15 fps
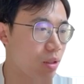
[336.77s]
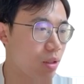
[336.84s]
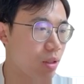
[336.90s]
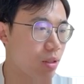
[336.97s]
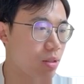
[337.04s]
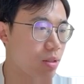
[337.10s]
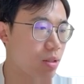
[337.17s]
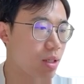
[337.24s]
And
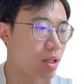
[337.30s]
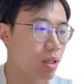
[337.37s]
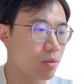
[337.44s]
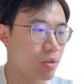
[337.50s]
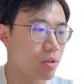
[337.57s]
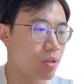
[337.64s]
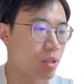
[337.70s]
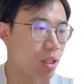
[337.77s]
instead, I'll
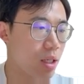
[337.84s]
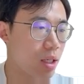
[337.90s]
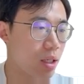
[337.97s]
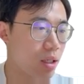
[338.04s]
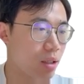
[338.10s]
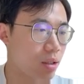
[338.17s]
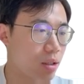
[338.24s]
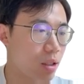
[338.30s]
just
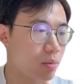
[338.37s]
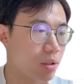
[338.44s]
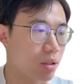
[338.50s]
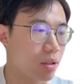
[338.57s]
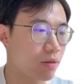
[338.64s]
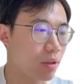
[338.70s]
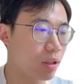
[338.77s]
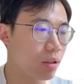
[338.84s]
say, tell me a
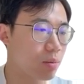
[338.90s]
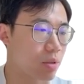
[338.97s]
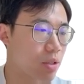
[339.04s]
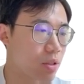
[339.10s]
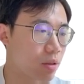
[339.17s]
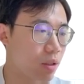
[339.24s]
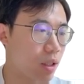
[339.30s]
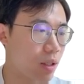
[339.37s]
developer
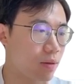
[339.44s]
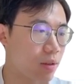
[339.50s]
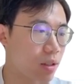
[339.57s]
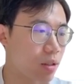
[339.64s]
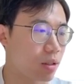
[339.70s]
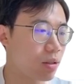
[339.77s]
joke every.